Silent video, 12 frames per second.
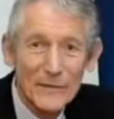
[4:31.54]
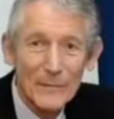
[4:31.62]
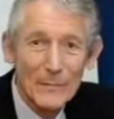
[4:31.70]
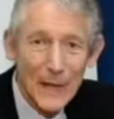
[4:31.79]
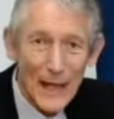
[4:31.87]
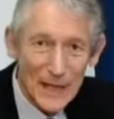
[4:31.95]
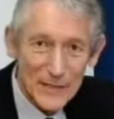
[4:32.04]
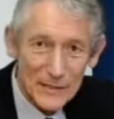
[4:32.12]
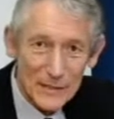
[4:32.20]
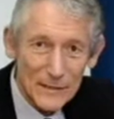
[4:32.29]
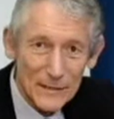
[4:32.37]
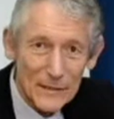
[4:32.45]
for
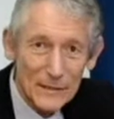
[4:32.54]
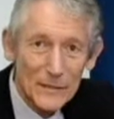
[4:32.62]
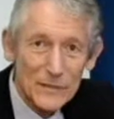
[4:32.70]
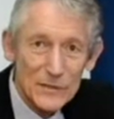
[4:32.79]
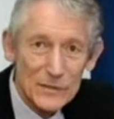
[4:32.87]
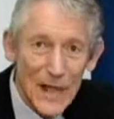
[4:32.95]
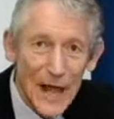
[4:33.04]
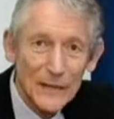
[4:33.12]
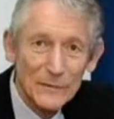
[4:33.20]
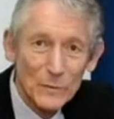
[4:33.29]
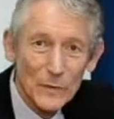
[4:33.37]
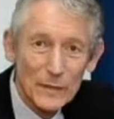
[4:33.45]
Malaysia
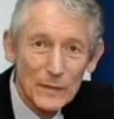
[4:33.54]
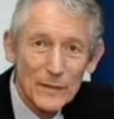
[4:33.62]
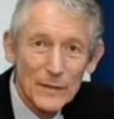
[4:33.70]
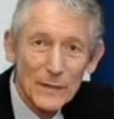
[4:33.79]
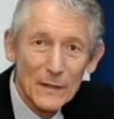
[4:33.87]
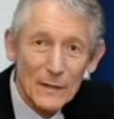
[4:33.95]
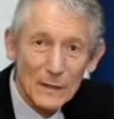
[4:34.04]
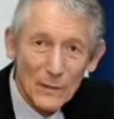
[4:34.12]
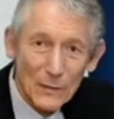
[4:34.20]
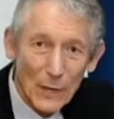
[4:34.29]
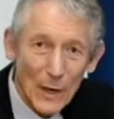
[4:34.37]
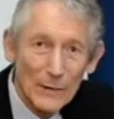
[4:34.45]
start with
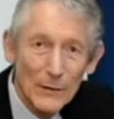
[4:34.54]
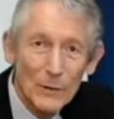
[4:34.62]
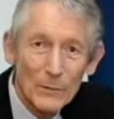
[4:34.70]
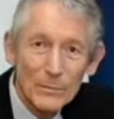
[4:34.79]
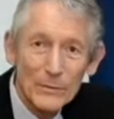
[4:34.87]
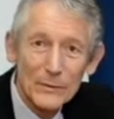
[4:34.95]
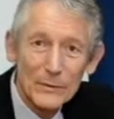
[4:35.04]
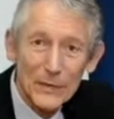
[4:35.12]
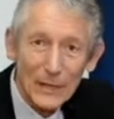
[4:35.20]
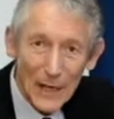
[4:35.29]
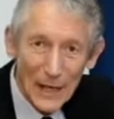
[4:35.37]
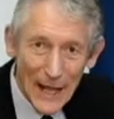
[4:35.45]
Kuala Lumpur and
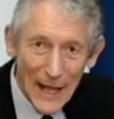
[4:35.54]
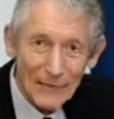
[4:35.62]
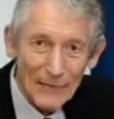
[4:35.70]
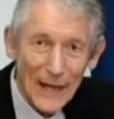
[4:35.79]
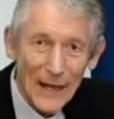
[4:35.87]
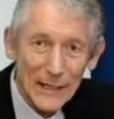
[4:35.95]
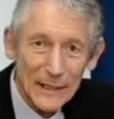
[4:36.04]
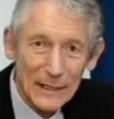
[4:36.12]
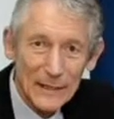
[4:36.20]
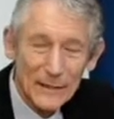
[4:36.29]
the Klang Valley.